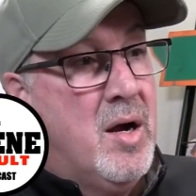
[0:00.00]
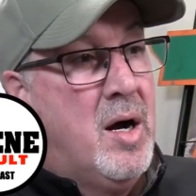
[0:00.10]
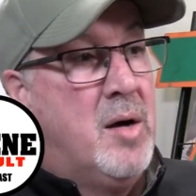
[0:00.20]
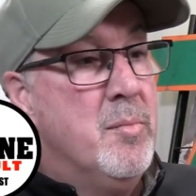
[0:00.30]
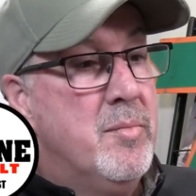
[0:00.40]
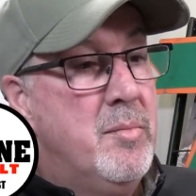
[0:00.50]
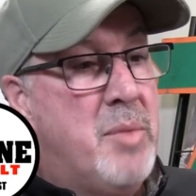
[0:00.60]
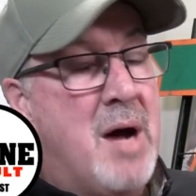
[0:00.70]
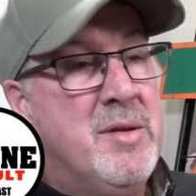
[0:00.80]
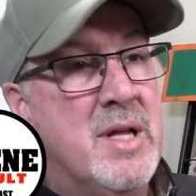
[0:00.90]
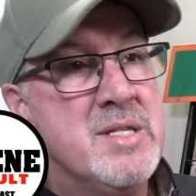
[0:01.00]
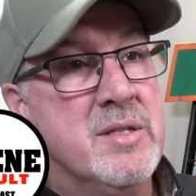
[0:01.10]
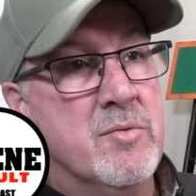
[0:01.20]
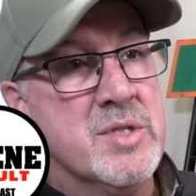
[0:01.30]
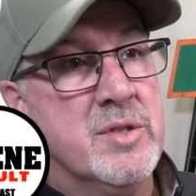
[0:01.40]
um, Bobby
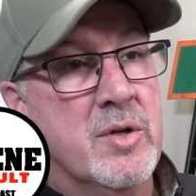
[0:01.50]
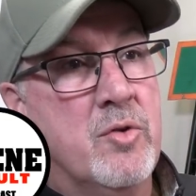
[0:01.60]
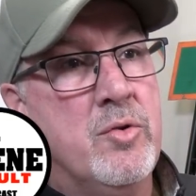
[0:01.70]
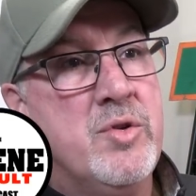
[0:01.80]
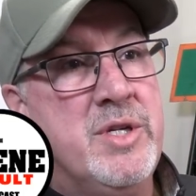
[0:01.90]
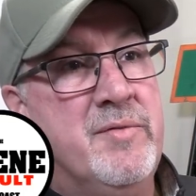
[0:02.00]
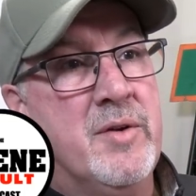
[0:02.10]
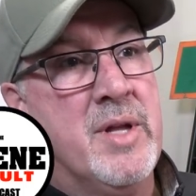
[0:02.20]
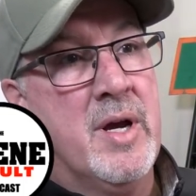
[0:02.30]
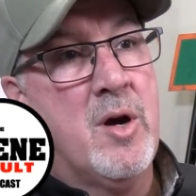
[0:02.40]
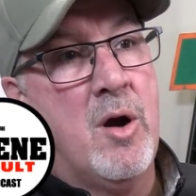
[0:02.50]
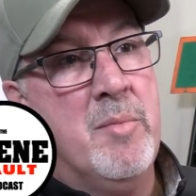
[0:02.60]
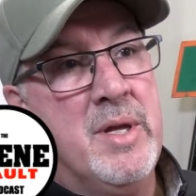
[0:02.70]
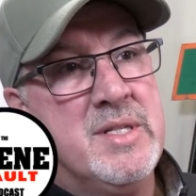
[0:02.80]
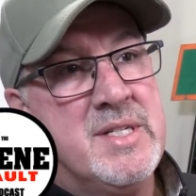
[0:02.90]
Leslie was the crew chief on that car,
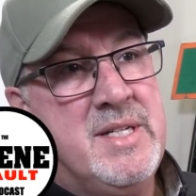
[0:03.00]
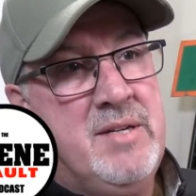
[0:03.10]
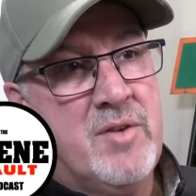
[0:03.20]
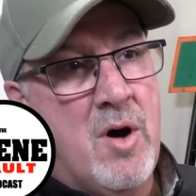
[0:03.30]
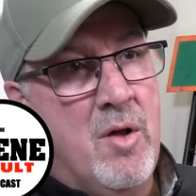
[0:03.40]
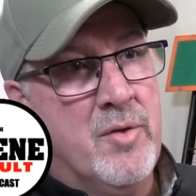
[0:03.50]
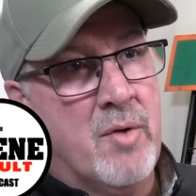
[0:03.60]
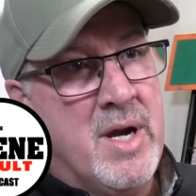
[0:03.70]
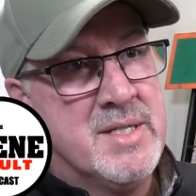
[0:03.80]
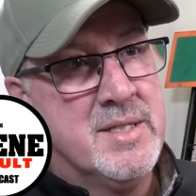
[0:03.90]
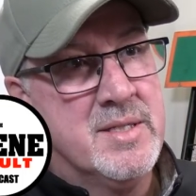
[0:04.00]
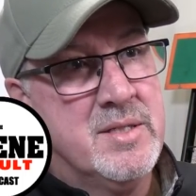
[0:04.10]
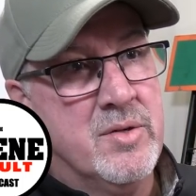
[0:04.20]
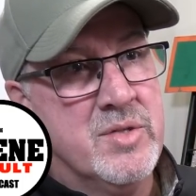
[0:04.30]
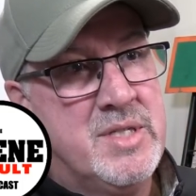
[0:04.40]
but Steve called the races. So